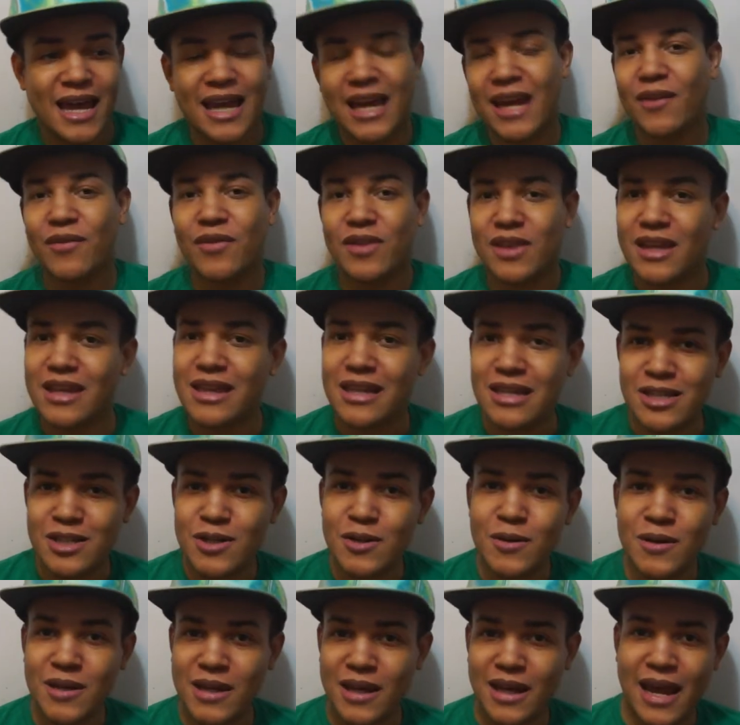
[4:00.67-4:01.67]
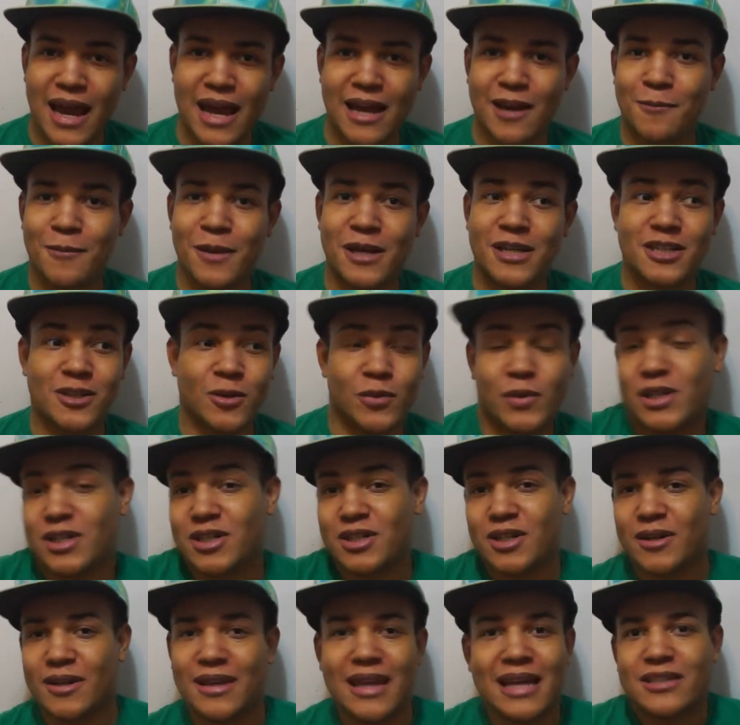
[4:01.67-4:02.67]
even than the 2D animation,
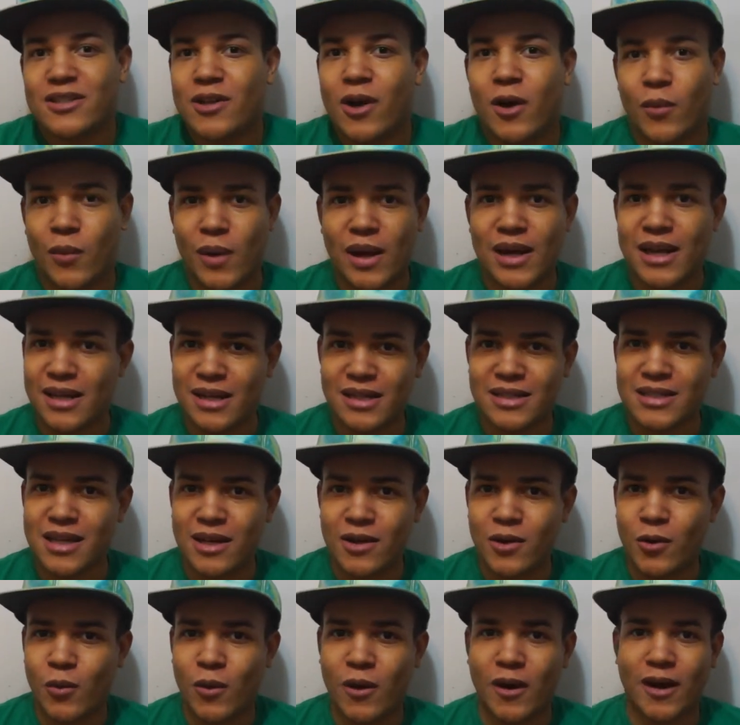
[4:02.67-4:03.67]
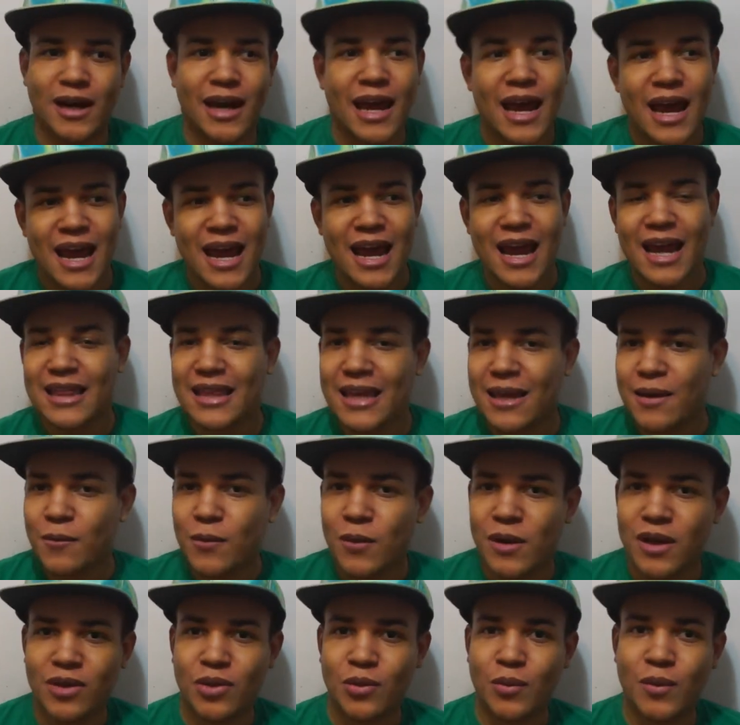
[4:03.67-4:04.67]
which that's already a ton of work. And they
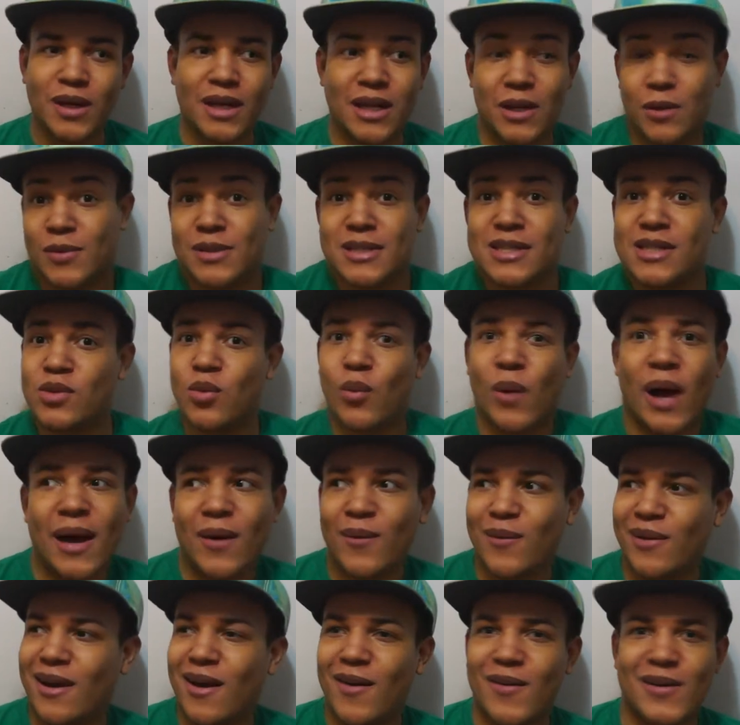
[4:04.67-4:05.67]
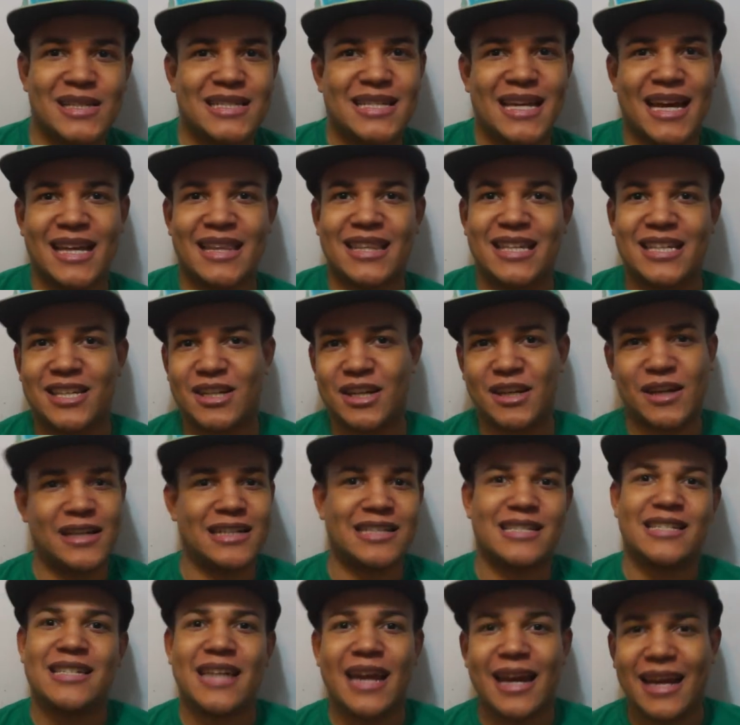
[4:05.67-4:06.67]
went 3D, which is why we always had the
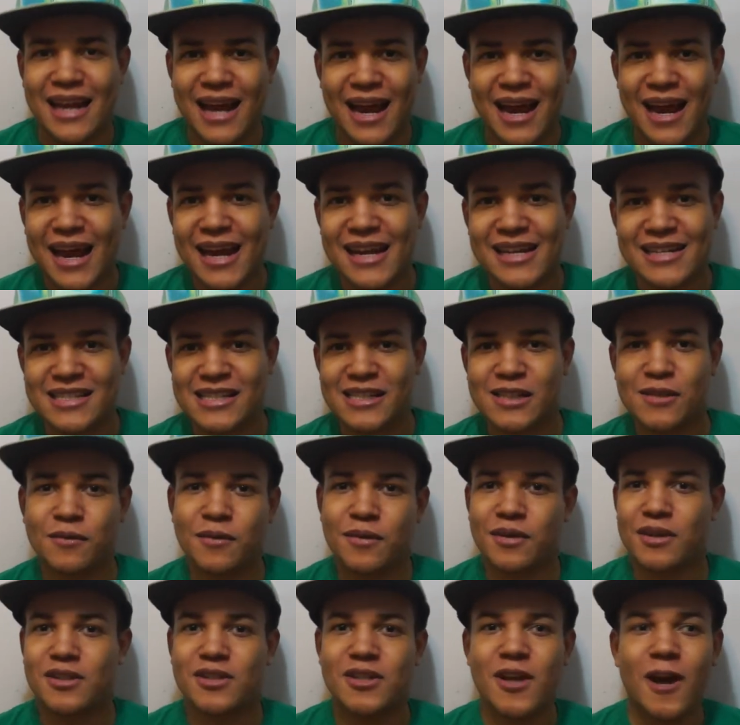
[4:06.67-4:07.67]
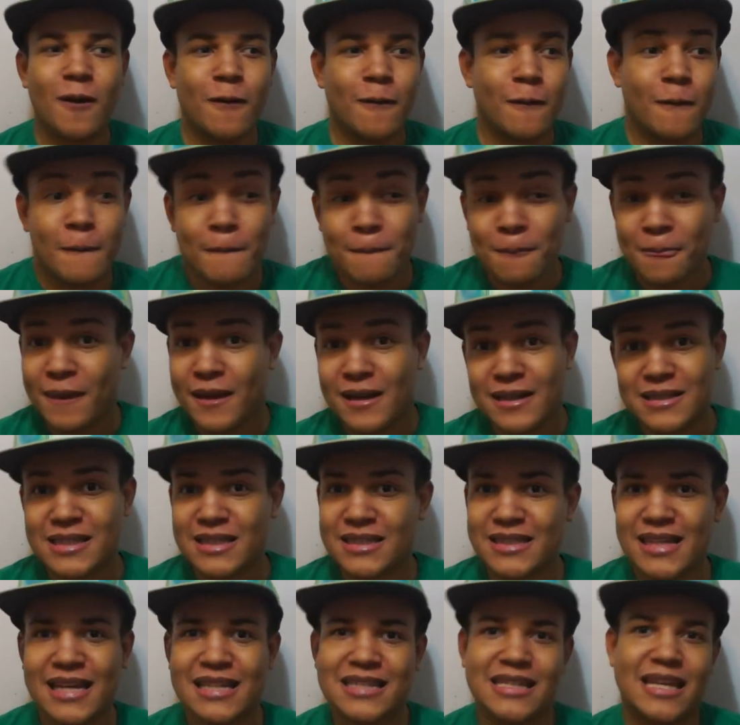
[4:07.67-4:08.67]
insane hiatuses for the show, because
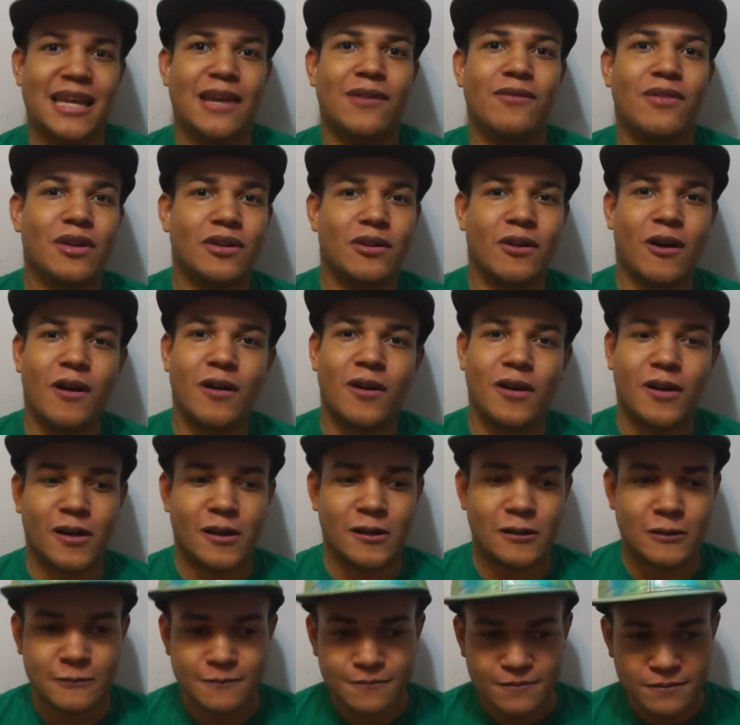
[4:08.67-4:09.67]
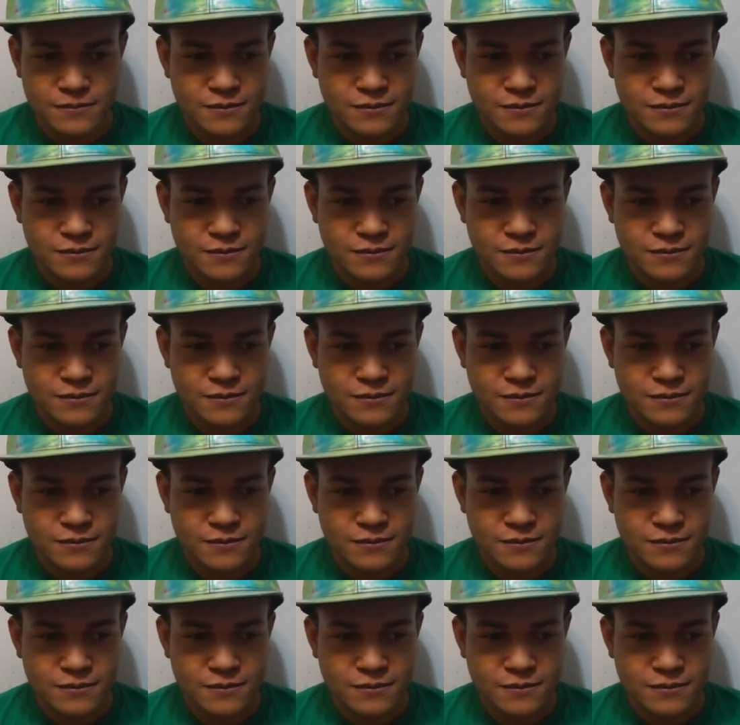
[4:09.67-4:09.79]
it takes even longer